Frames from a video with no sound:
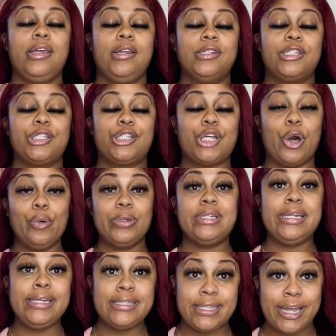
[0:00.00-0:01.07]
so
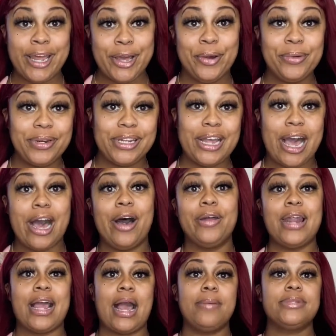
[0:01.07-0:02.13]
detailed, y'all.
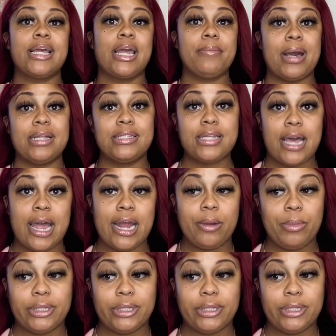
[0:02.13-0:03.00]
Like, I'm taking my time